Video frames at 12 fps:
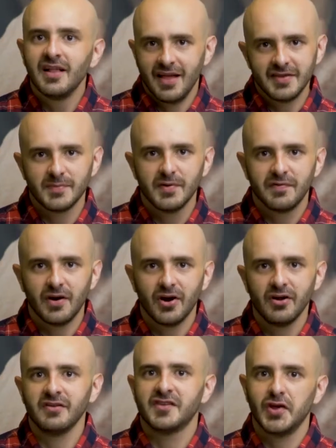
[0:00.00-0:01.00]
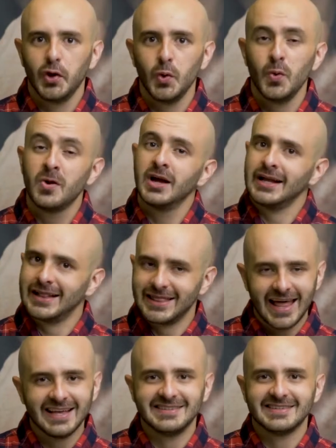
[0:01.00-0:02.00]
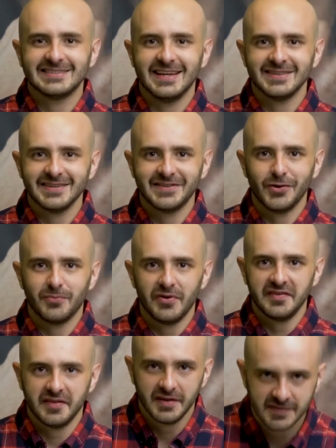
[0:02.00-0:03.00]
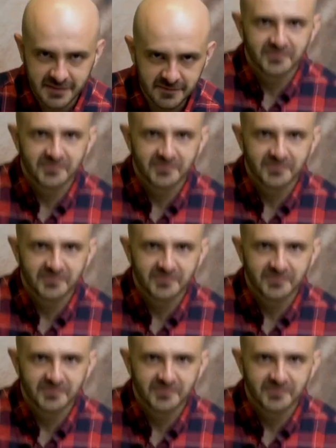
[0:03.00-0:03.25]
Let's move on to classic stainless steel bracelets.